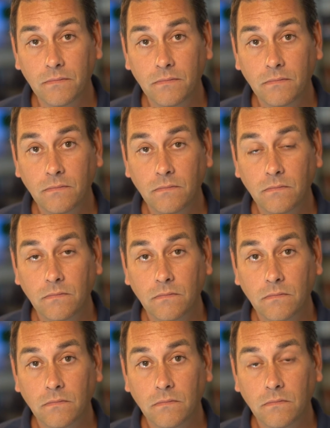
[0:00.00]

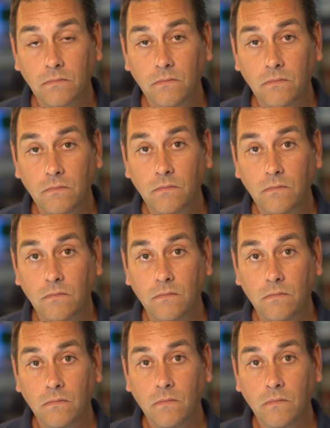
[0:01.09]
[no speech]